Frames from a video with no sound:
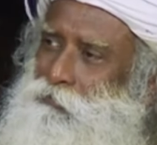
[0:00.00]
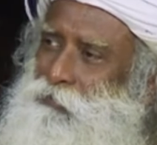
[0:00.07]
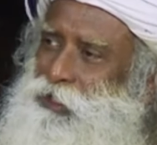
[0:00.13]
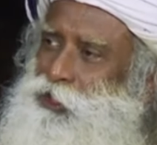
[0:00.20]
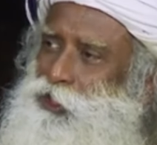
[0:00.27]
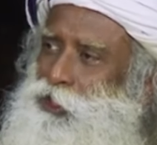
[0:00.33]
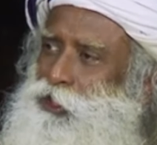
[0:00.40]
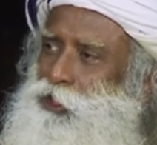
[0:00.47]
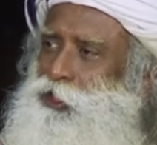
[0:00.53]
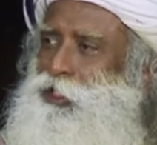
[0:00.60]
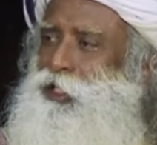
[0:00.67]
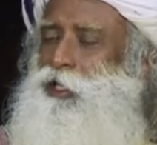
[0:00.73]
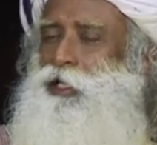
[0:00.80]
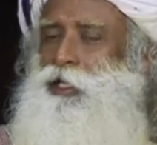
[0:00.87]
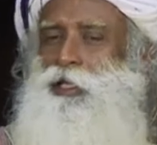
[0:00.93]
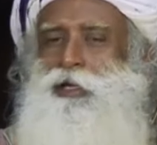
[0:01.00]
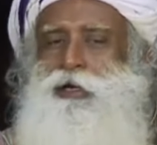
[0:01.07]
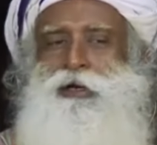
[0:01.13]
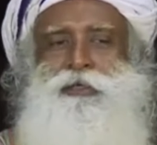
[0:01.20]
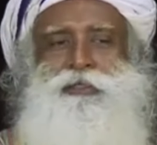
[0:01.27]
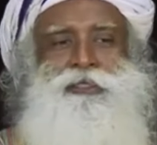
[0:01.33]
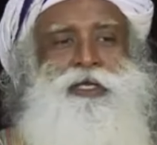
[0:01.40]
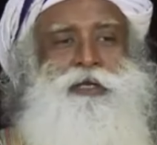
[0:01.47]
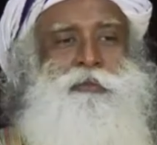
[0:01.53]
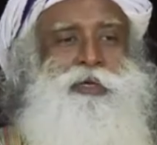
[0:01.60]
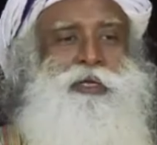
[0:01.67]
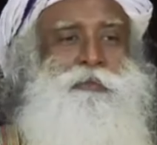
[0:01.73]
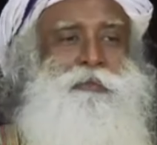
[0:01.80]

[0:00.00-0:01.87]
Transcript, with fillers: but traditionally he got terribly